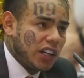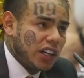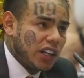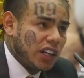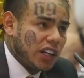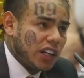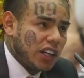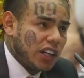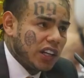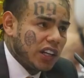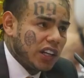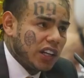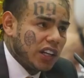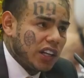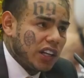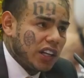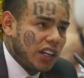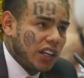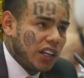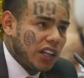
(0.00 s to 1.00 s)

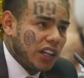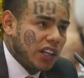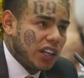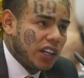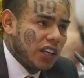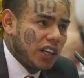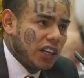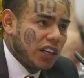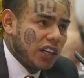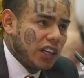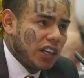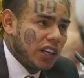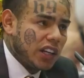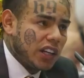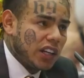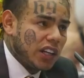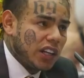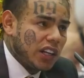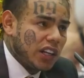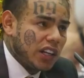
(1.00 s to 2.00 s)
The person shown says nothing.